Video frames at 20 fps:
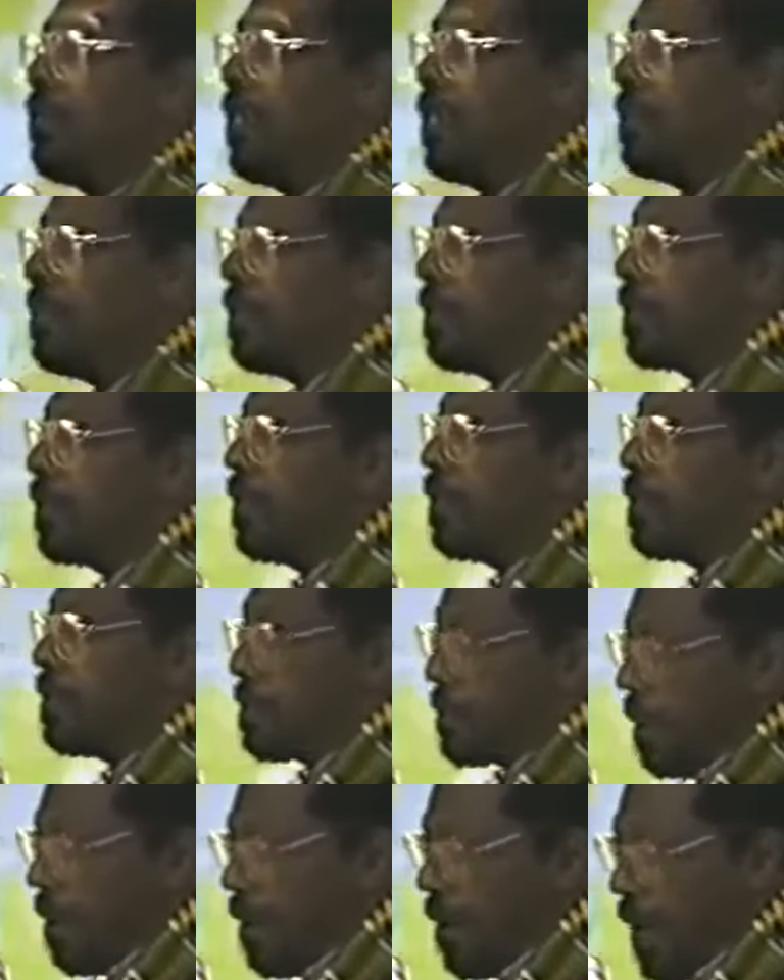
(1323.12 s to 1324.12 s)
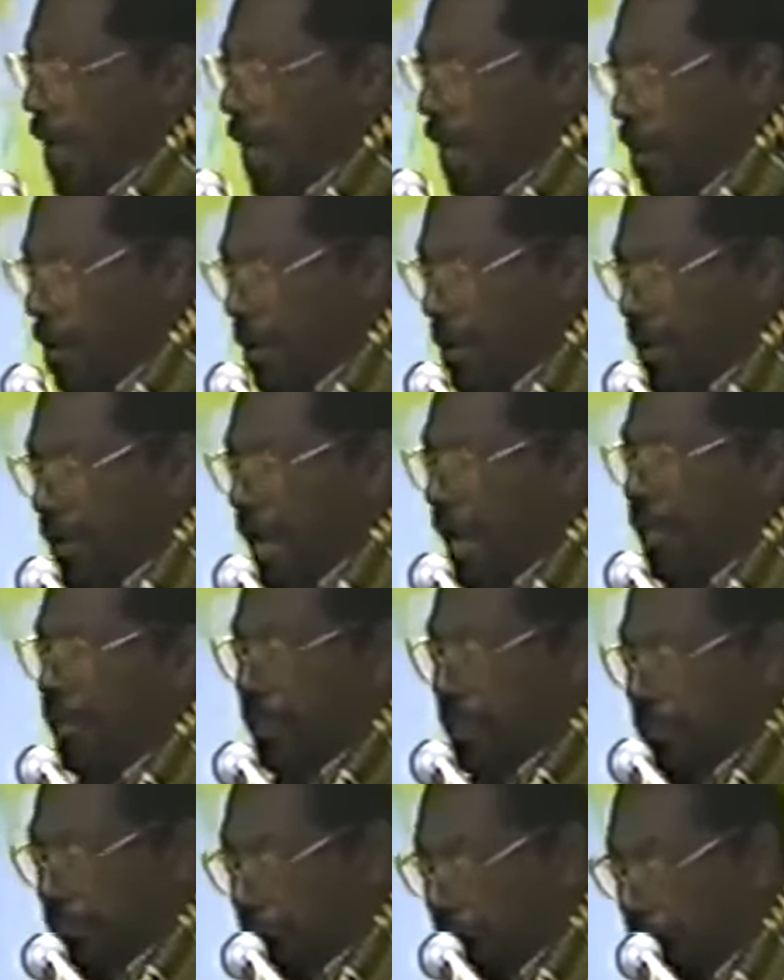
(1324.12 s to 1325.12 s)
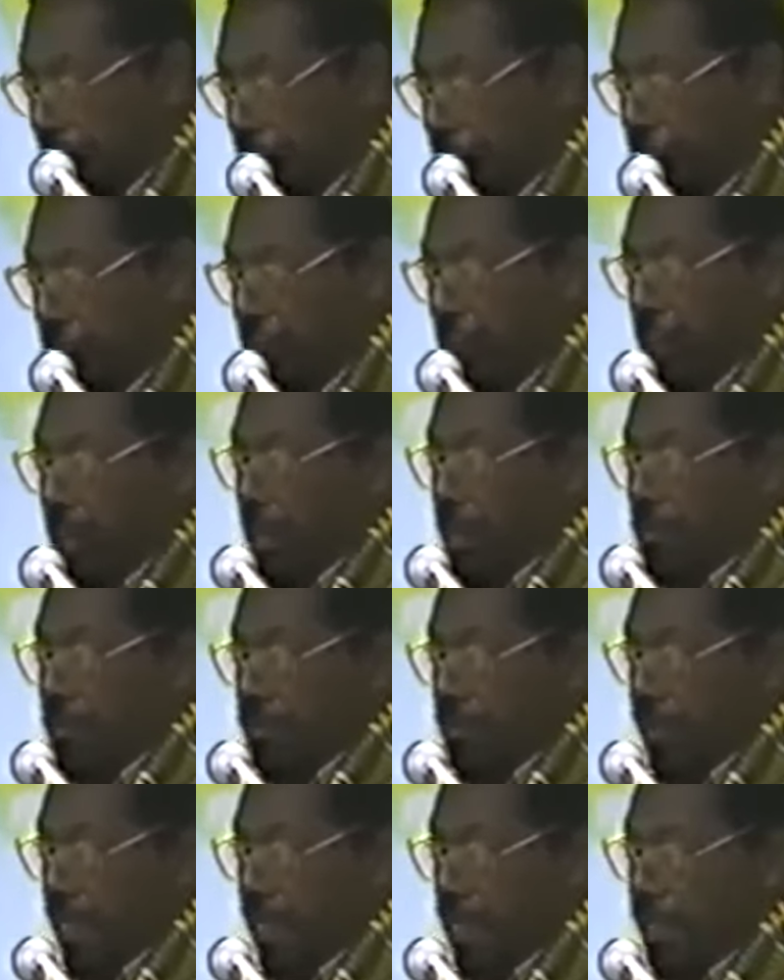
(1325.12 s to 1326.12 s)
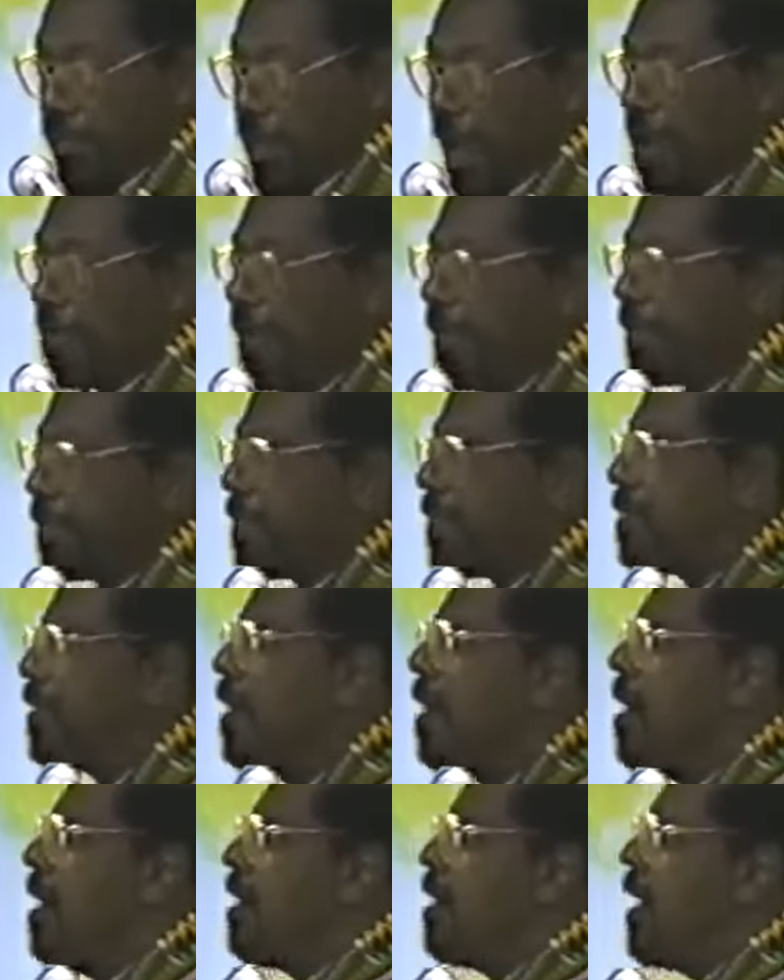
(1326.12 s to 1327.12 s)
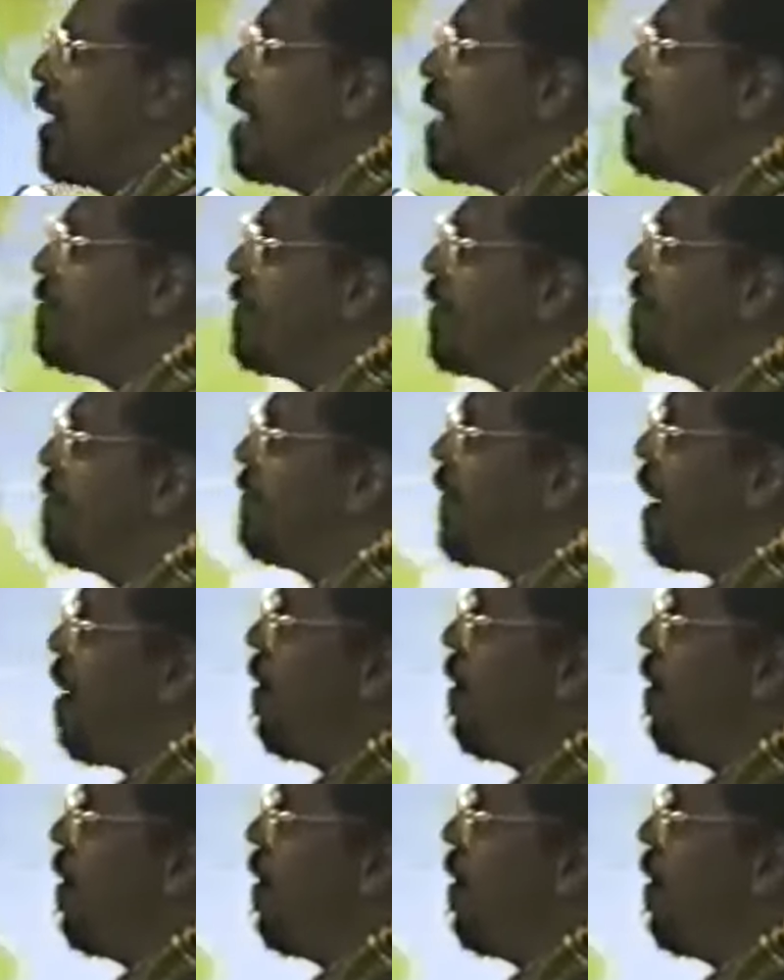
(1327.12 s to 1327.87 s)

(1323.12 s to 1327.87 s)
we will destroy or not support many of our businesses. Even